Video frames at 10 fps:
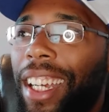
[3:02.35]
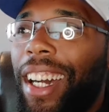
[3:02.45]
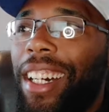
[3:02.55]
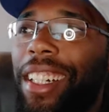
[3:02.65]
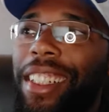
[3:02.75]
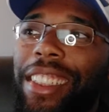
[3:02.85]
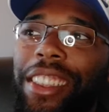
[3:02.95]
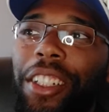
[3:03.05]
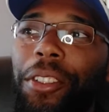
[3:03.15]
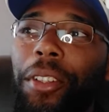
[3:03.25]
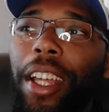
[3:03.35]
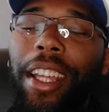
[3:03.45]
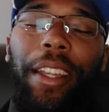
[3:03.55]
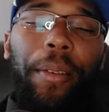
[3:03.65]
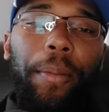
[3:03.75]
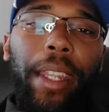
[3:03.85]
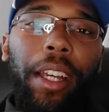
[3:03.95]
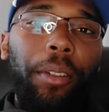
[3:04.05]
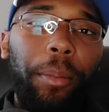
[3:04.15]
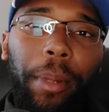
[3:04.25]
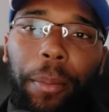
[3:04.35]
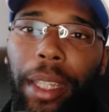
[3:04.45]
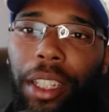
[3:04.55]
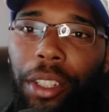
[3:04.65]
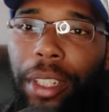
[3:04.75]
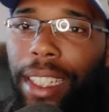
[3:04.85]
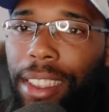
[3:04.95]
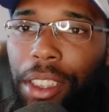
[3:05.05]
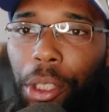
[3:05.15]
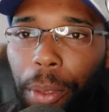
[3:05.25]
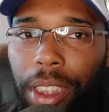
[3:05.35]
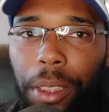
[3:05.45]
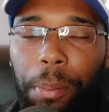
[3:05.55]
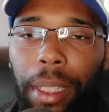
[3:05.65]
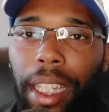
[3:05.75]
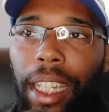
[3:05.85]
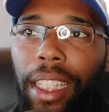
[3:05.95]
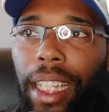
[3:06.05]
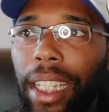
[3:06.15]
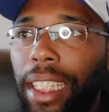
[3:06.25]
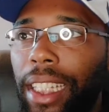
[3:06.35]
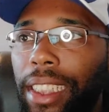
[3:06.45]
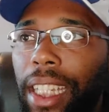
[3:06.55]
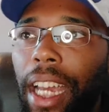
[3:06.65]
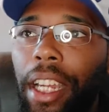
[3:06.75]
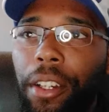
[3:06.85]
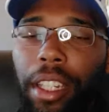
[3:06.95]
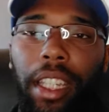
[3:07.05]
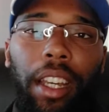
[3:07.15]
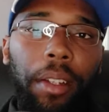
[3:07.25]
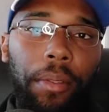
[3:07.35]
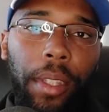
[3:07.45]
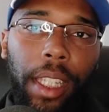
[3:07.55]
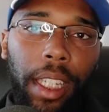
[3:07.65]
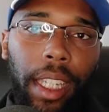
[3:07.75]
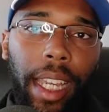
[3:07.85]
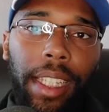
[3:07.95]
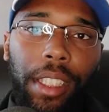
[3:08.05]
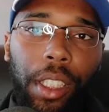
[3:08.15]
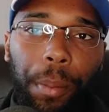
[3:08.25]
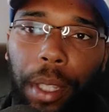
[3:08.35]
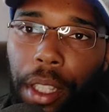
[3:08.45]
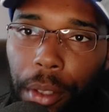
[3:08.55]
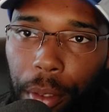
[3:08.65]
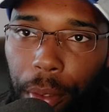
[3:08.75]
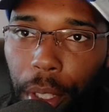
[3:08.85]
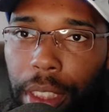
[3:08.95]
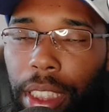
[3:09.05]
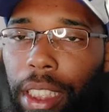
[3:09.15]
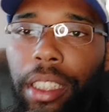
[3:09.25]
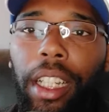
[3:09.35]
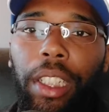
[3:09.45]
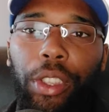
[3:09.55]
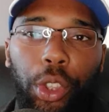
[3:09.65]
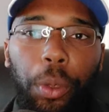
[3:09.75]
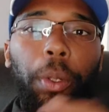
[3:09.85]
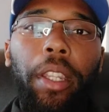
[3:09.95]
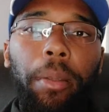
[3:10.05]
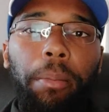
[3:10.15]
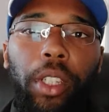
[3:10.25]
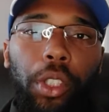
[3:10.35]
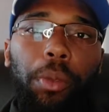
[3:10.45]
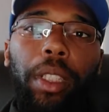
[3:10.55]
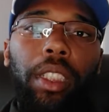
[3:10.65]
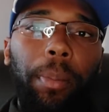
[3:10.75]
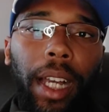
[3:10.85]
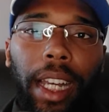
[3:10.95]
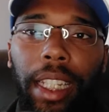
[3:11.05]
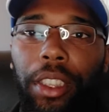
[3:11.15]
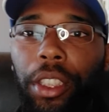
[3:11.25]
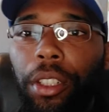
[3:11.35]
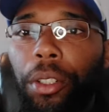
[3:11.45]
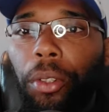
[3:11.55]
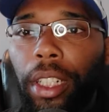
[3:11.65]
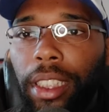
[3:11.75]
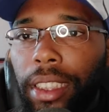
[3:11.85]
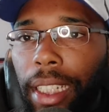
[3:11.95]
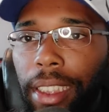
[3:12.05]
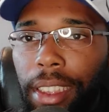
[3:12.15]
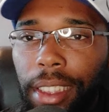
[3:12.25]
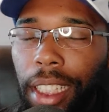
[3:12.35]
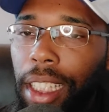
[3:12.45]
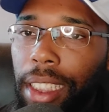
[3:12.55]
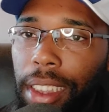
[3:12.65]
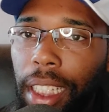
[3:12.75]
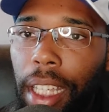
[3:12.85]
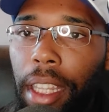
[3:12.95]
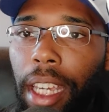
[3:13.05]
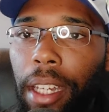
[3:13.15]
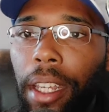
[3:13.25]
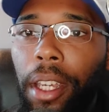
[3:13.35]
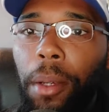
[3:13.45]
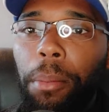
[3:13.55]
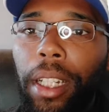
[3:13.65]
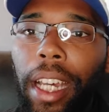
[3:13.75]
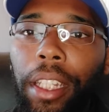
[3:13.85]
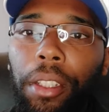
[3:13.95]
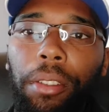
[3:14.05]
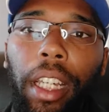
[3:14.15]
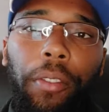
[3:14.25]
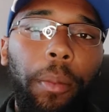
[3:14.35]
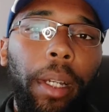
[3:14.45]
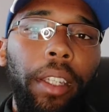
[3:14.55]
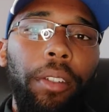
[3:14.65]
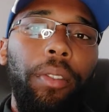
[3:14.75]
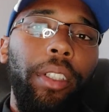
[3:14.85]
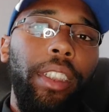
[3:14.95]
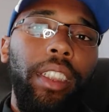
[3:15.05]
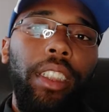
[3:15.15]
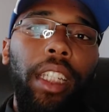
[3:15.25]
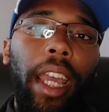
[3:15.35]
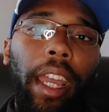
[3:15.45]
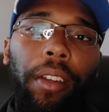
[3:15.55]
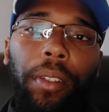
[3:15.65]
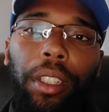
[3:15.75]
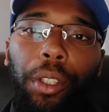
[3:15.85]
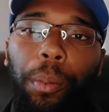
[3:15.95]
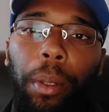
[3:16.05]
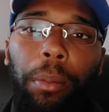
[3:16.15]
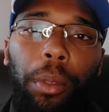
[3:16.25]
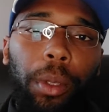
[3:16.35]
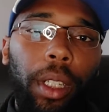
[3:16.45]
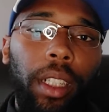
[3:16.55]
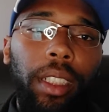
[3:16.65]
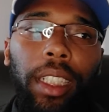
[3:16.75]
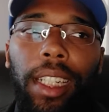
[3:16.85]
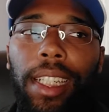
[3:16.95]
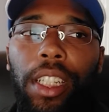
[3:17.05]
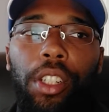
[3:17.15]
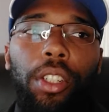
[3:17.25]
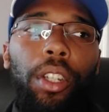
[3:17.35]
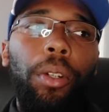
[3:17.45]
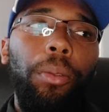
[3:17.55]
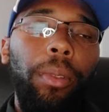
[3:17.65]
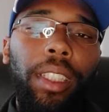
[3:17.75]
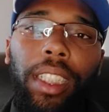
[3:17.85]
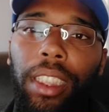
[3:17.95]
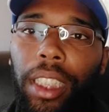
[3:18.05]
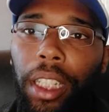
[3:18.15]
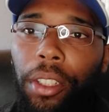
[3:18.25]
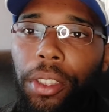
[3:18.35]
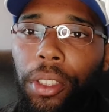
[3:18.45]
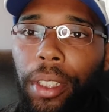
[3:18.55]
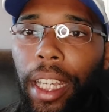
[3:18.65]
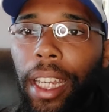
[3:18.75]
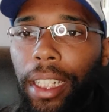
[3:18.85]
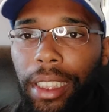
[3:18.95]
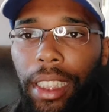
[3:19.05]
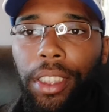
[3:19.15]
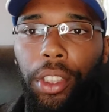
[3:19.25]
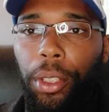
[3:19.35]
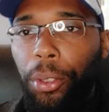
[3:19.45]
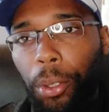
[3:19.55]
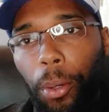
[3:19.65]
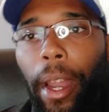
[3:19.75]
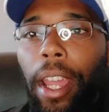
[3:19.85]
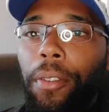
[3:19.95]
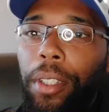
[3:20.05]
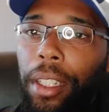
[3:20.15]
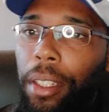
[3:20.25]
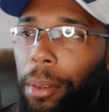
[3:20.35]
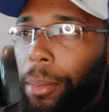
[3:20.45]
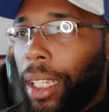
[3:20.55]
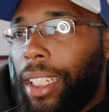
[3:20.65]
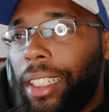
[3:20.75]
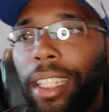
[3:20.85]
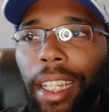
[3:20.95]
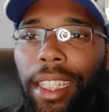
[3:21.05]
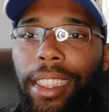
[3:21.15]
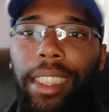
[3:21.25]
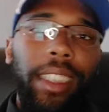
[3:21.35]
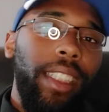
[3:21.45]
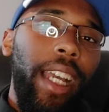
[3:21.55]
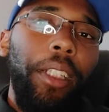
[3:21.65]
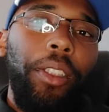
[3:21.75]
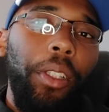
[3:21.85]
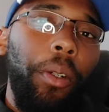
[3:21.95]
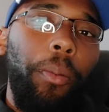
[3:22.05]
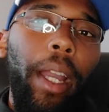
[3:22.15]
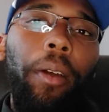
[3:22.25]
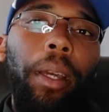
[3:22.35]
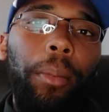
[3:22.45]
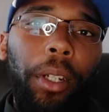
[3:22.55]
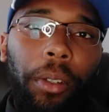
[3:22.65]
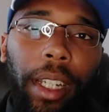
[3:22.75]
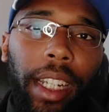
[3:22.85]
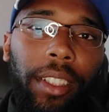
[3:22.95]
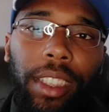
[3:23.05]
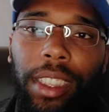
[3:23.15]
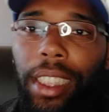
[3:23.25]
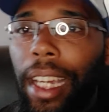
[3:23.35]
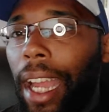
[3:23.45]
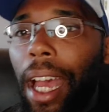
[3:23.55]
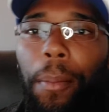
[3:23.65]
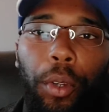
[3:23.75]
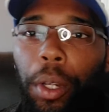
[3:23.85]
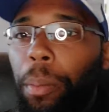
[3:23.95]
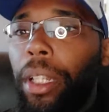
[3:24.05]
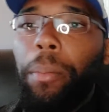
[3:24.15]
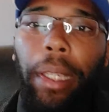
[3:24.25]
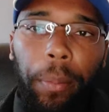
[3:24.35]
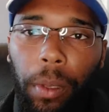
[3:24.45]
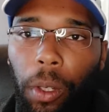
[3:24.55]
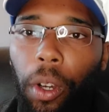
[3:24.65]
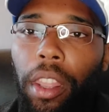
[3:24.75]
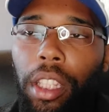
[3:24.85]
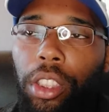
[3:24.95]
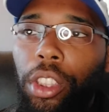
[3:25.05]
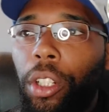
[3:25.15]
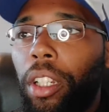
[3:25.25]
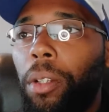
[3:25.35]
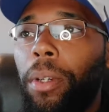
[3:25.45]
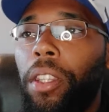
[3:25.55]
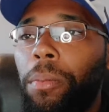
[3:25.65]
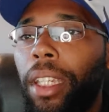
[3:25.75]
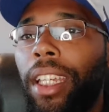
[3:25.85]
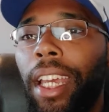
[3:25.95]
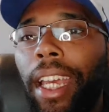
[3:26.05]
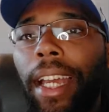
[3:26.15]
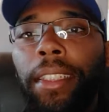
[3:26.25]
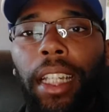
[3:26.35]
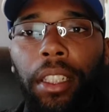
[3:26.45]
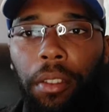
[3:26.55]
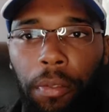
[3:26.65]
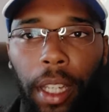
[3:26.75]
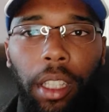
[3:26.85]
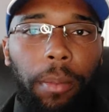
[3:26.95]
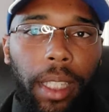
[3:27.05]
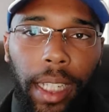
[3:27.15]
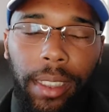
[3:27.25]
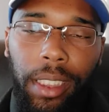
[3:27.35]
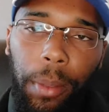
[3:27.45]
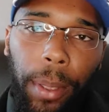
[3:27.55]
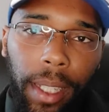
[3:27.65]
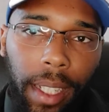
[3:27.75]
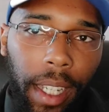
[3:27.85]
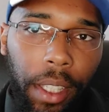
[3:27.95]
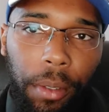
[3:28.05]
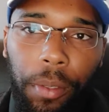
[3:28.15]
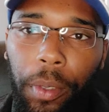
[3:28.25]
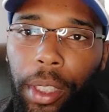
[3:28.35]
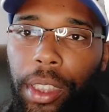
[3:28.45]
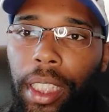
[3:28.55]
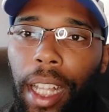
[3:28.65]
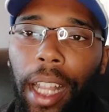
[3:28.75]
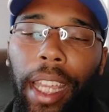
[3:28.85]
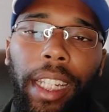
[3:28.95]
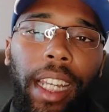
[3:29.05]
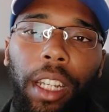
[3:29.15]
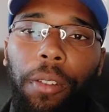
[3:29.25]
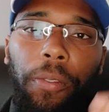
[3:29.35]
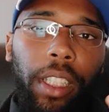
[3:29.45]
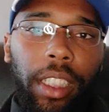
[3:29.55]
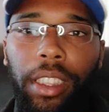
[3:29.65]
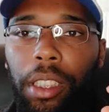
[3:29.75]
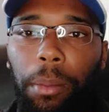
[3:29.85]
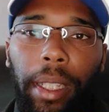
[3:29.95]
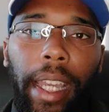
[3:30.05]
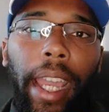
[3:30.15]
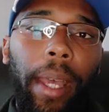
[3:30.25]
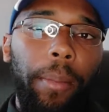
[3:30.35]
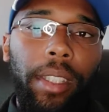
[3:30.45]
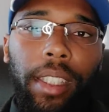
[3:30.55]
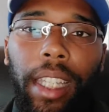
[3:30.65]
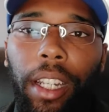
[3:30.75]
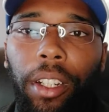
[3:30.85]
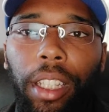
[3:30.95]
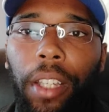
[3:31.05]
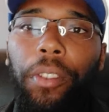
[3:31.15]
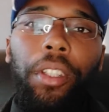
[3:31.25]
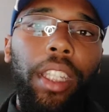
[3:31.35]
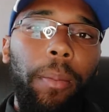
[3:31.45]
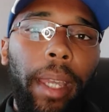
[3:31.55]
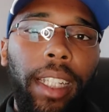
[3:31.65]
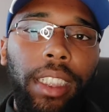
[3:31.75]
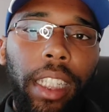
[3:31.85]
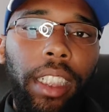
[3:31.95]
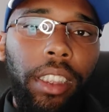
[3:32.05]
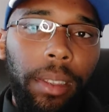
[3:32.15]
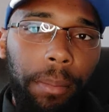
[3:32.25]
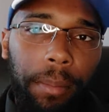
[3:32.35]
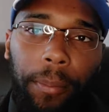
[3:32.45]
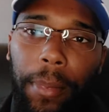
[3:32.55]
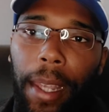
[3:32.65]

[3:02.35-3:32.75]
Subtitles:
So now, my main goal isn't to explain the entirety of the SCP universe and destroy the mysteries behind certain organizations and things like that. But I do like for my universes to have a little bit more known details so that it's easier to craft in them. And since that's the route I'm going, I was just I'm going to bring people on this journey with me as I develop the SCP Knot universe and kind of fill in some gaps that are left to the imagination.